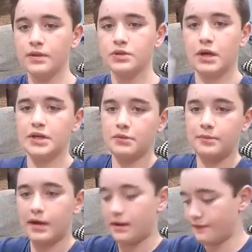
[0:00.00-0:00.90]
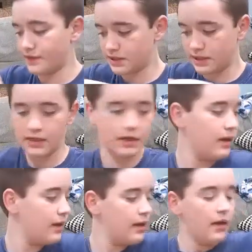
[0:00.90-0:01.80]
So I just rip it out of this thing.
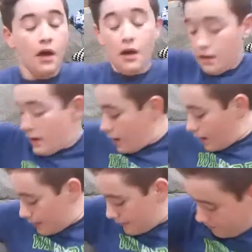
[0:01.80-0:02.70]
And